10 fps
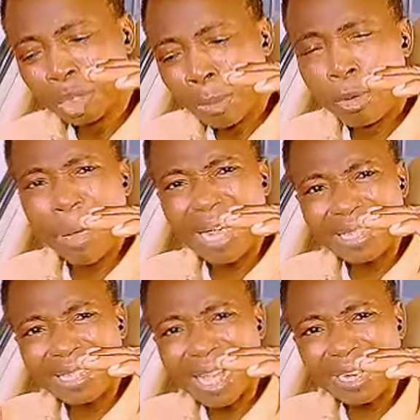But by the
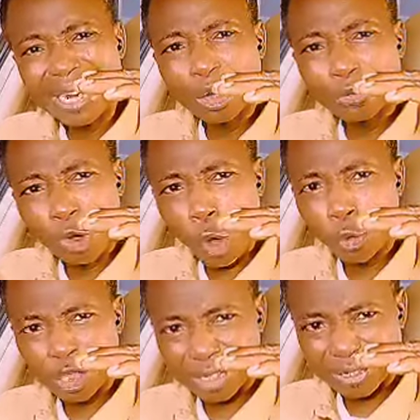standard of
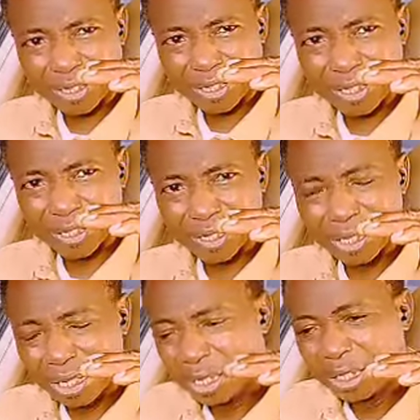others,
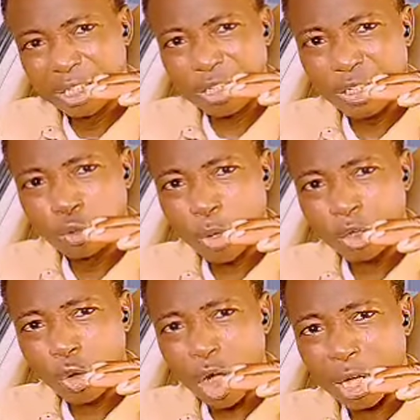this is where
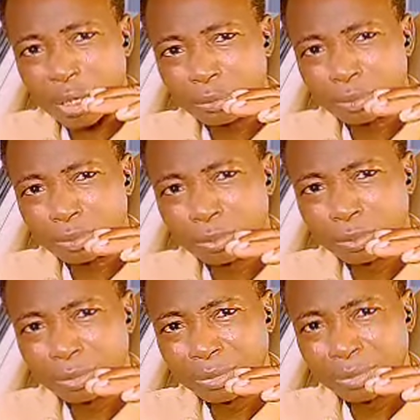you are.
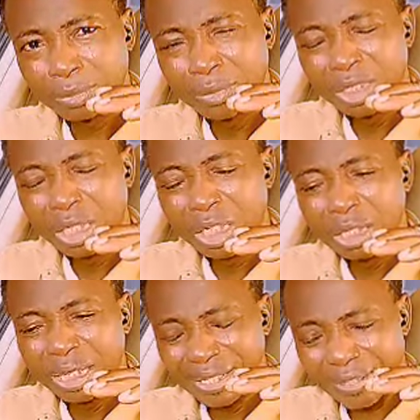
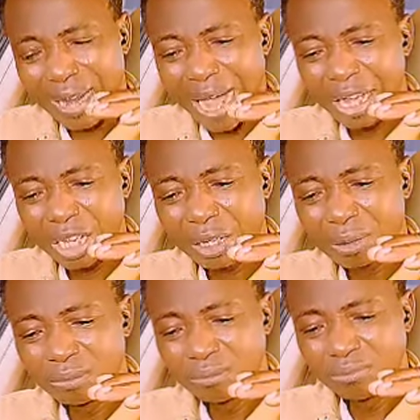It's like
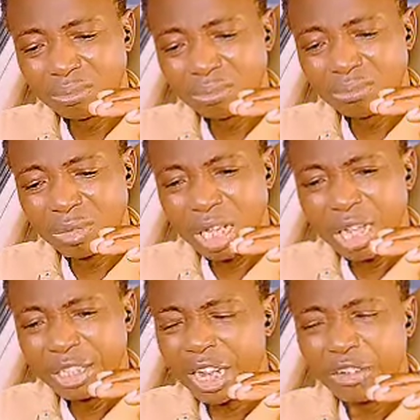
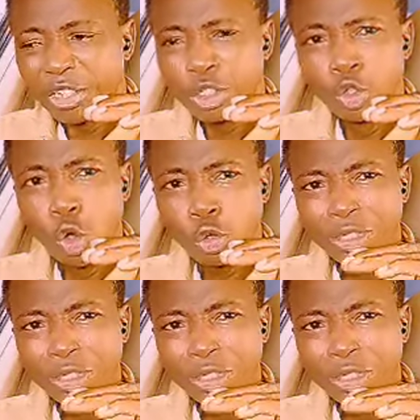there is no